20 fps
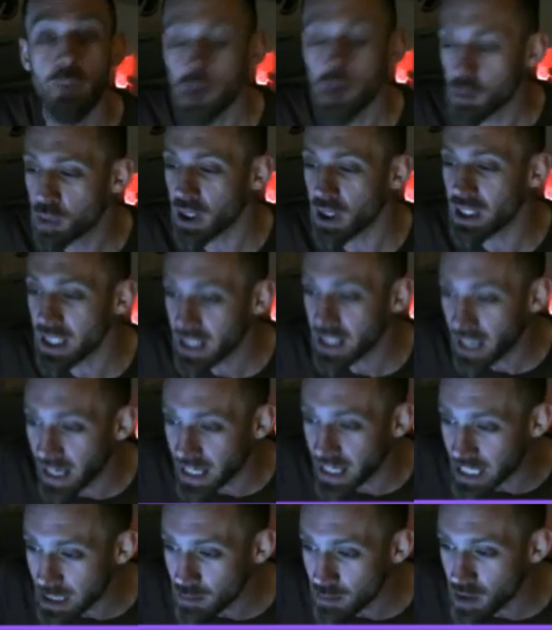But in a
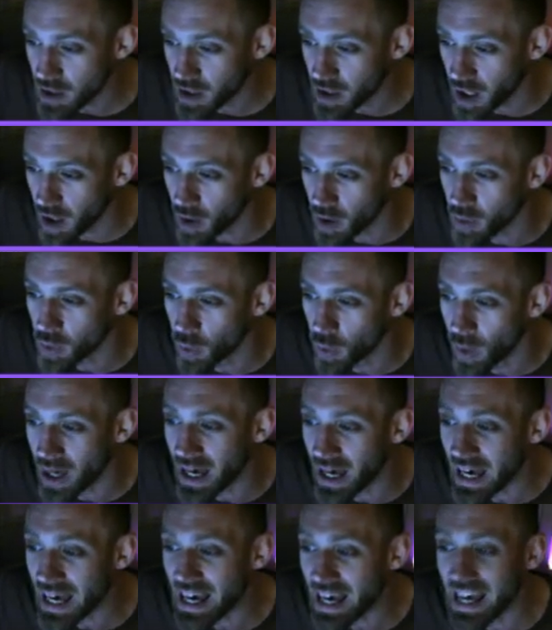game, you go,
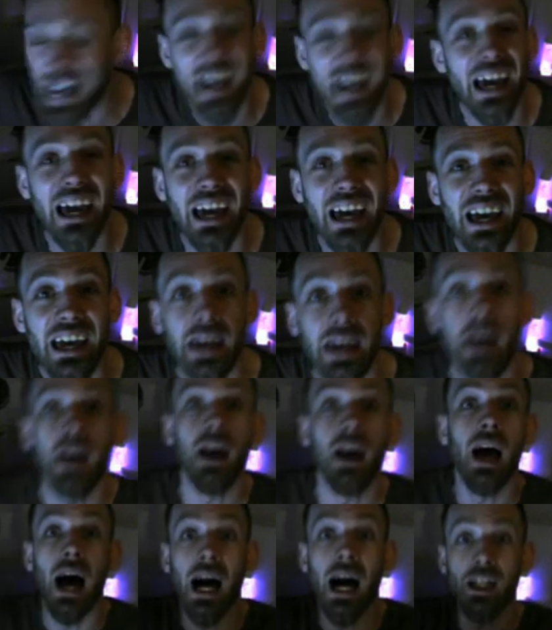hey,
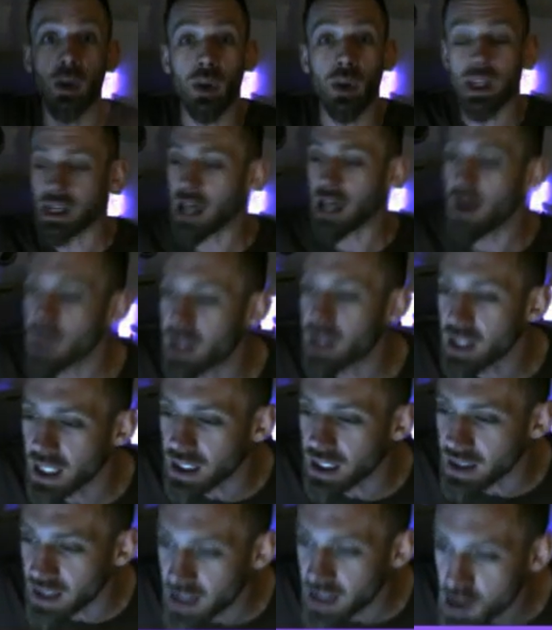I don't want to calculate
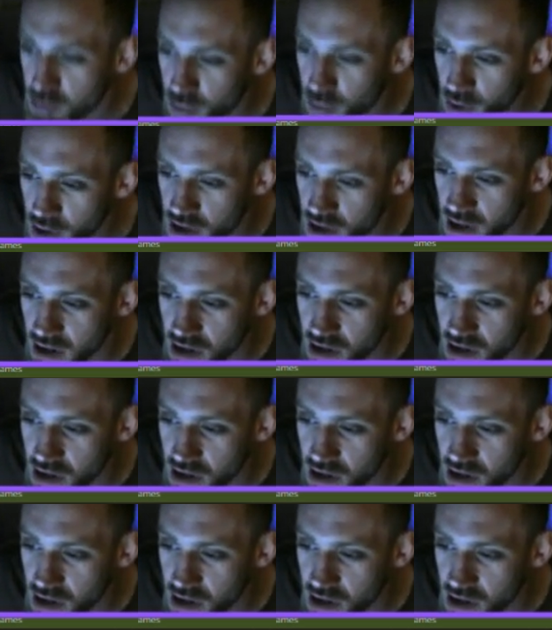this because it's